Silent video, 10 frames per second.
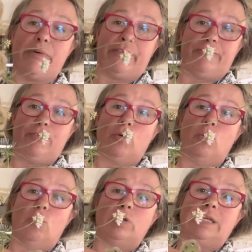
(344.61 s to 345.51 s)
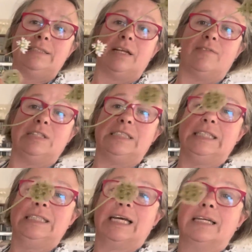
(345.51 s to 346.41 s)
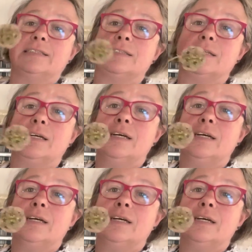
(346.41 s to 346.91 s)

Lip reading: it for these lovely seed heads.